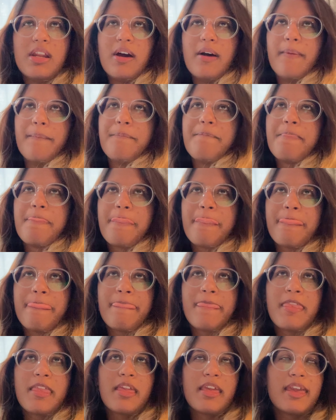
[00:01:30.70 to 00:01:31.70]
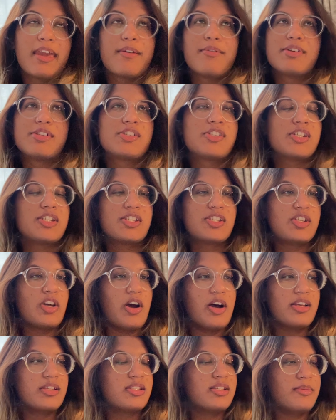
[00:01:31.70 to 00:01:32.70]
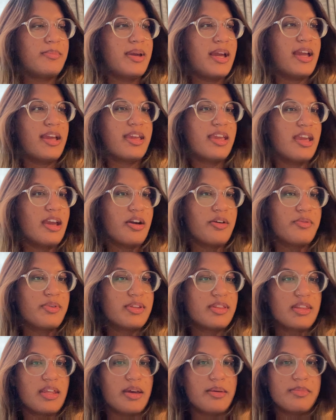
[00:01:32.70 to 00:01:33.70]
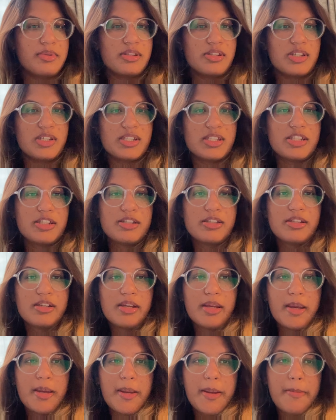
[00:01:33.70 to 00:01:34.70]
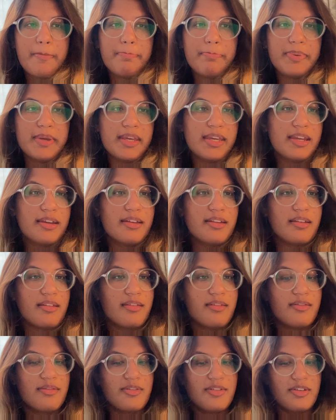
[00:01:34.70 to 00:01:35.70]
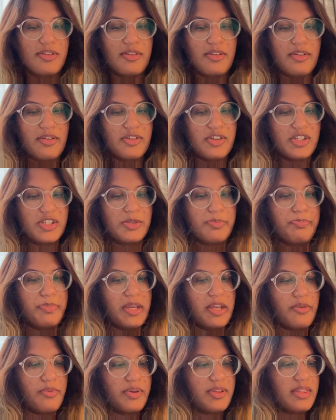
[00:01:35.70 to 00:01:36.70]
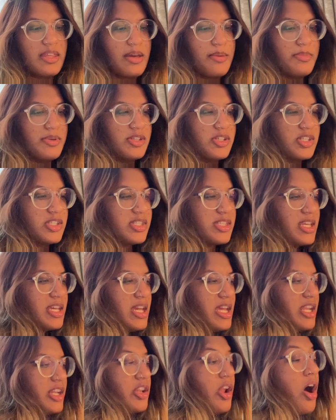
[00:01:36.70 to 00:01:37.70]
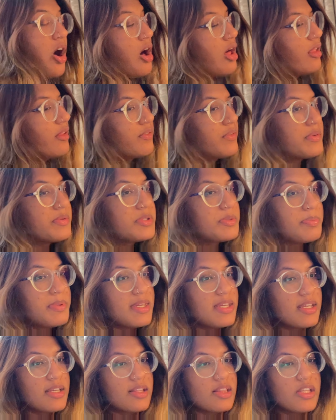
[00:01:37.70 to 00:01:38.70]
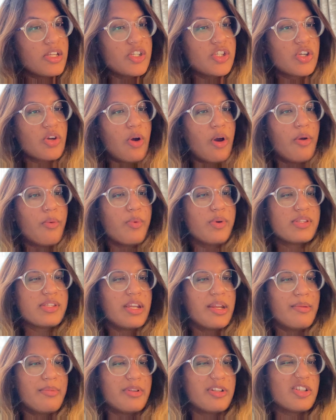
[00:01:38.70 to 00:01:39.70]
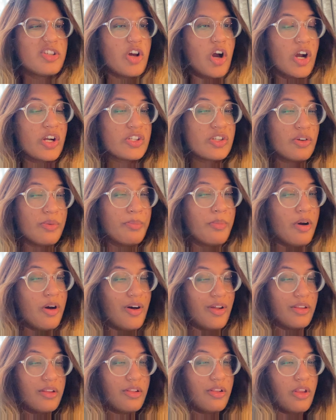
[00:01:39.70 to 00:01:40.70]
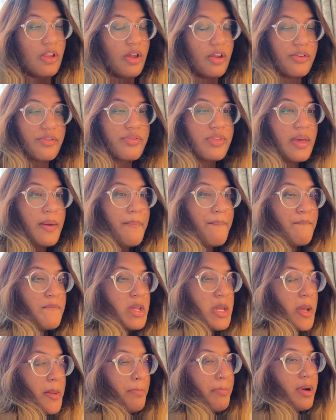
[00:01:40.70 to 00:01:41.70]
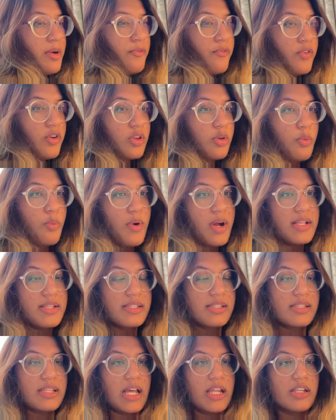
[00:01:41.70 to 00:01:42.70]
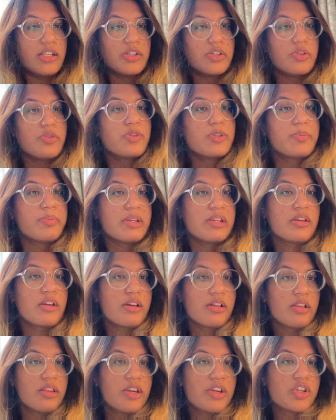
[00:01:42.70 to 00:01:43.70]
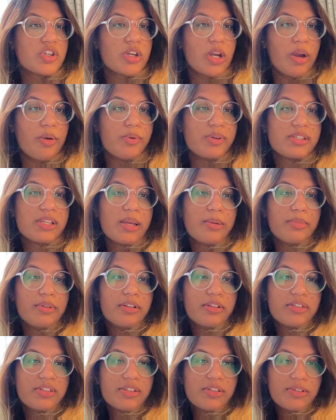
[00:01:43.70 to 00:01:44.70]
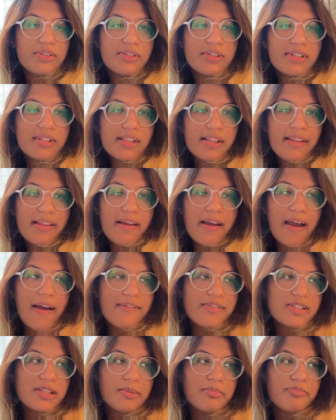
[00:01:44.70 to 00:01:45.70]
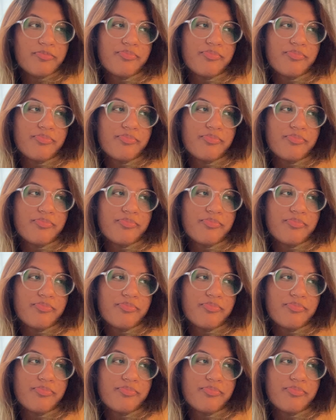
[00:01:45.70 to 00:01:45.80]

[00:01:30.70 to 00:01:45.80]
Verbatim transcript: um, it was just awesome hanging out with them and just being in just being with them and just not all of them speak English, so I wasn't able to talk to a lot of them. But for the ones that do speak English, I was able to have some